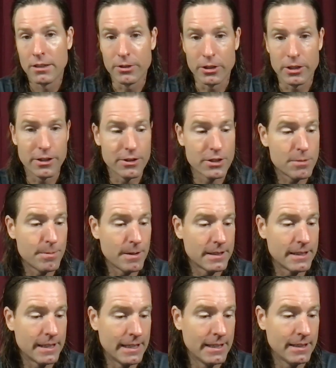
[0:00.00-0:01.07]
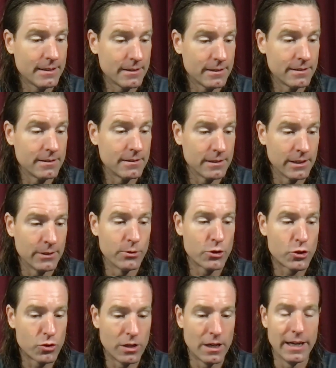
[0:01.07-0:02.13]
you're curious about that, that was
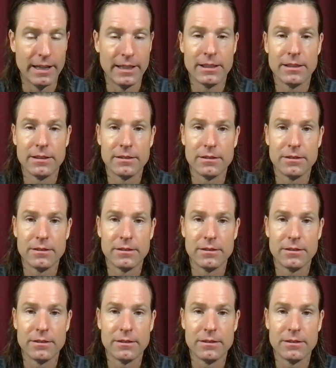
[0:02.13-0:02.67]
tried.